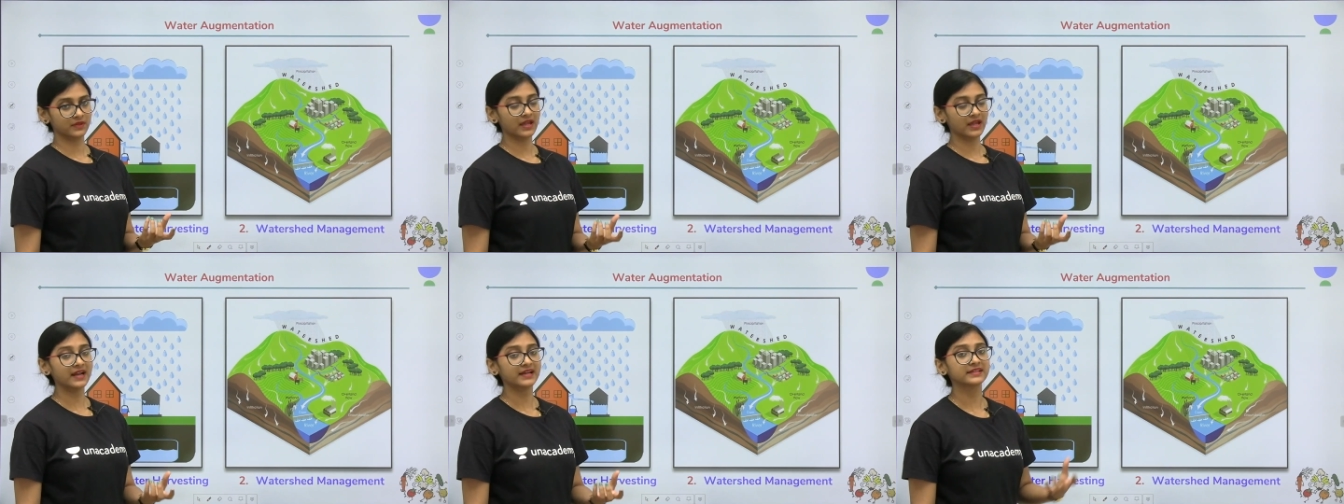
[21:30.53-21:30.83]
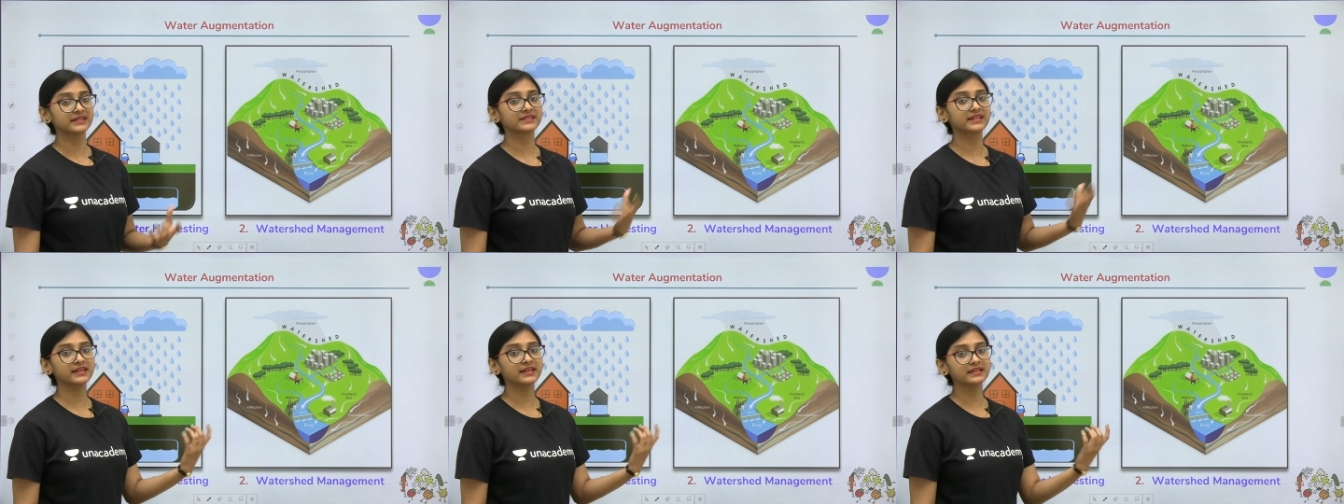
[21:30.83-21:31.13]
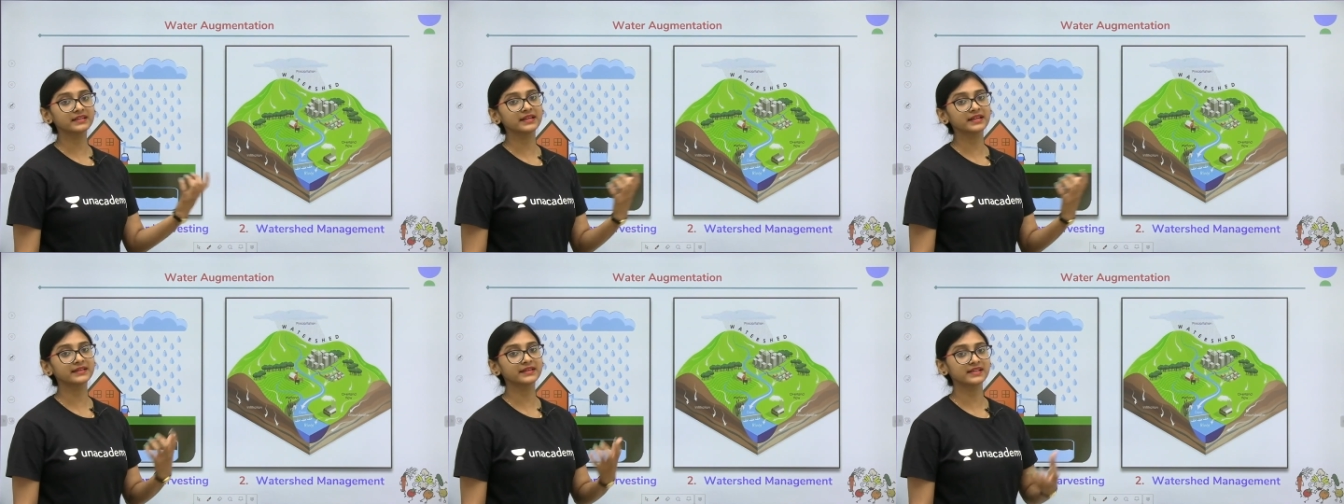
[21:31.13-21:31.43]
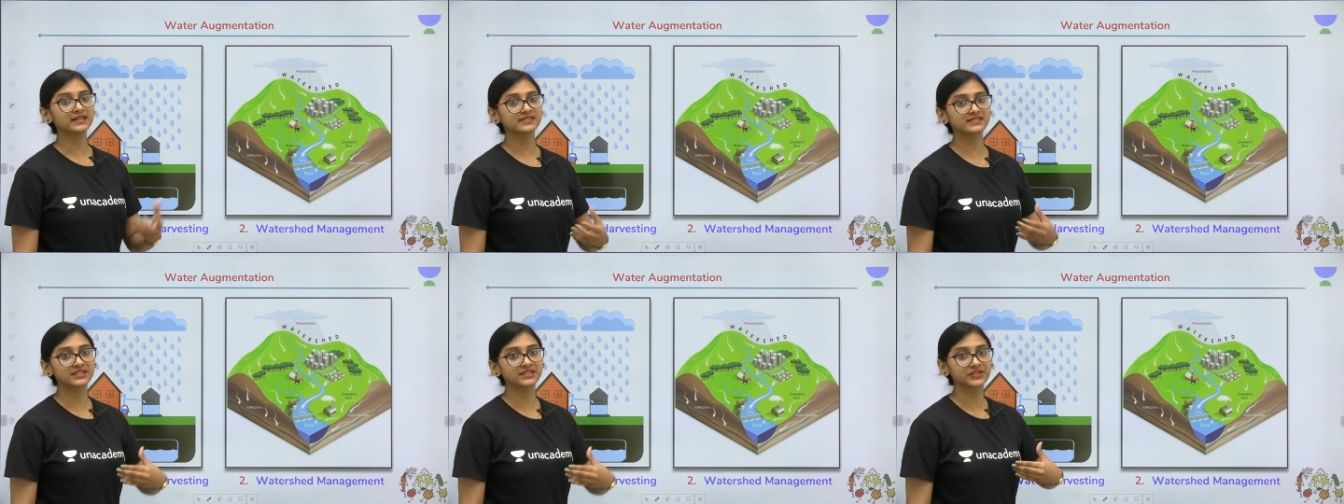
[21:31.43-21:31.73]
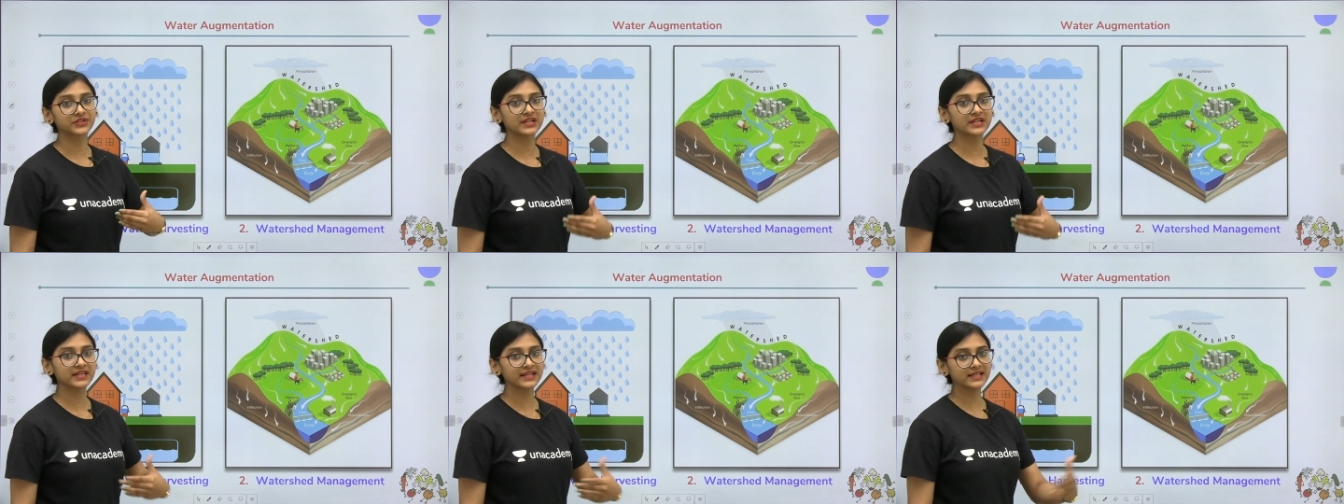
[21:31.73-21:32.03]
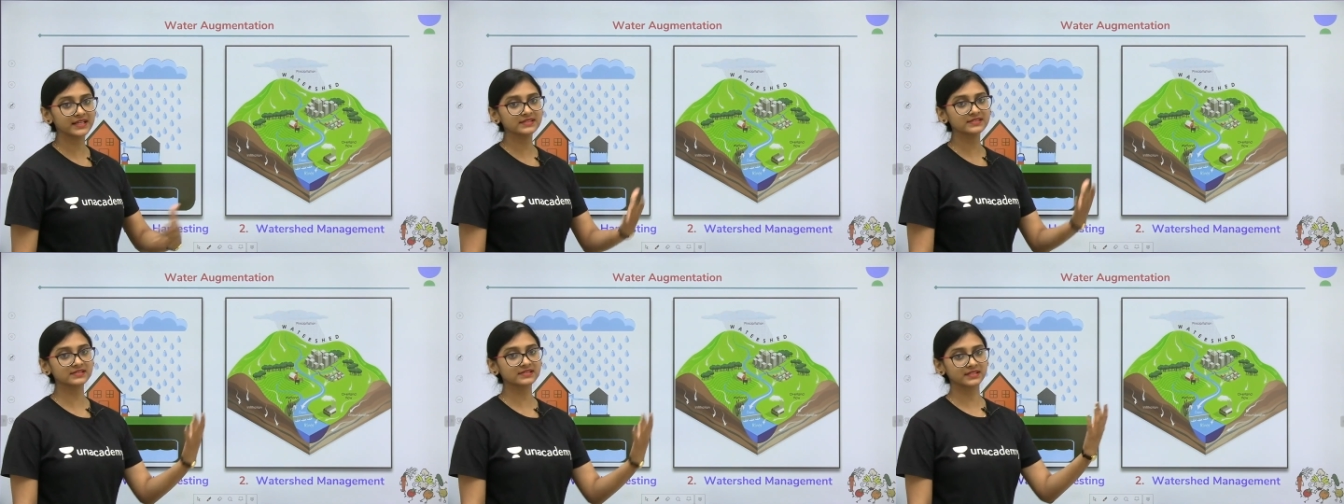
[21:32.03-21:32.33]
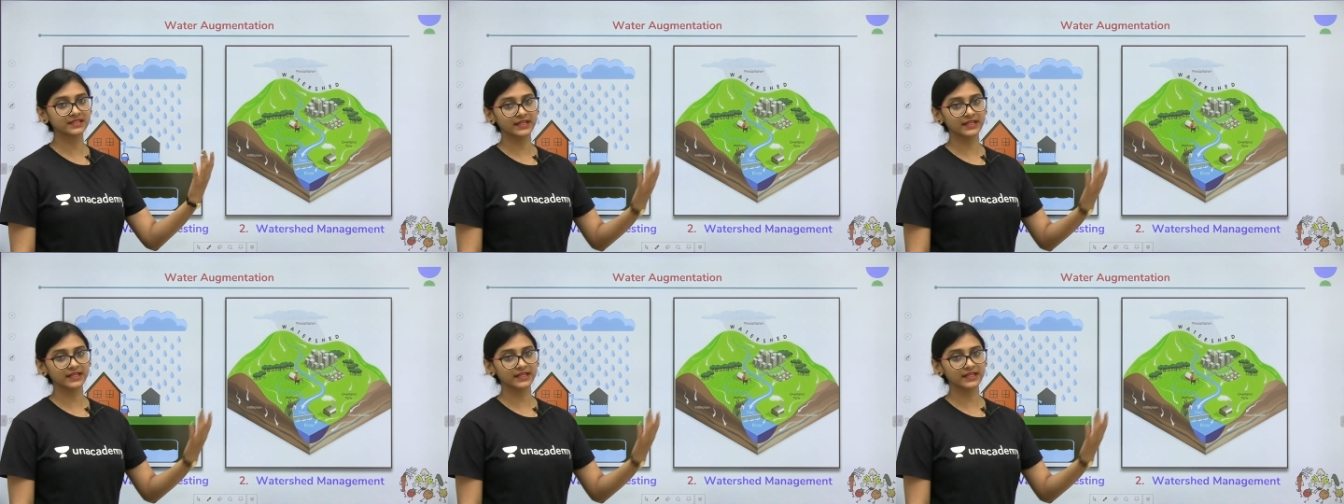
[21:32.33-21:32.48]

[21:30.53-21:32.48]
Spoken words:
and then it is released